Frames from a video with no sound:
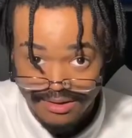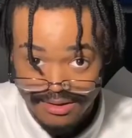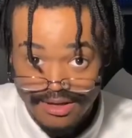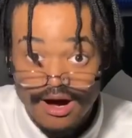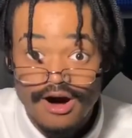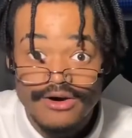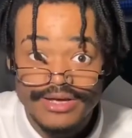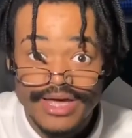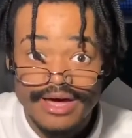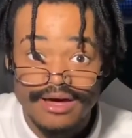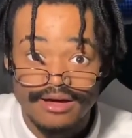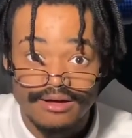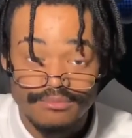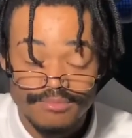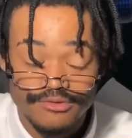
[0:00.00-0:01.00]
Oh yeah,
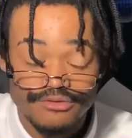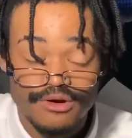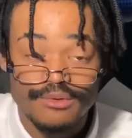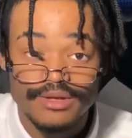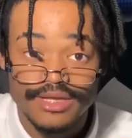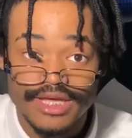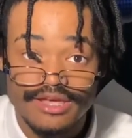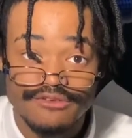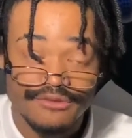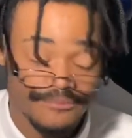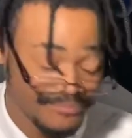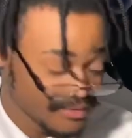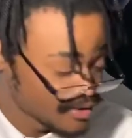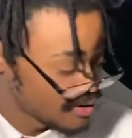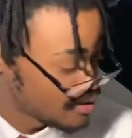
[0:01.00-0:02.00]
before we leave,
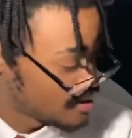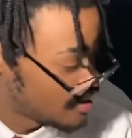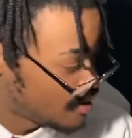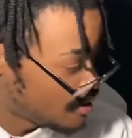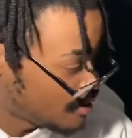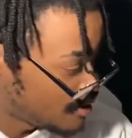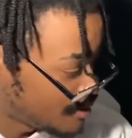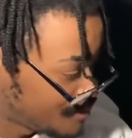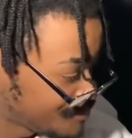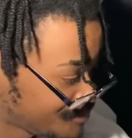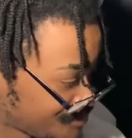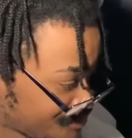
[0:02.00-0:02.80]
um,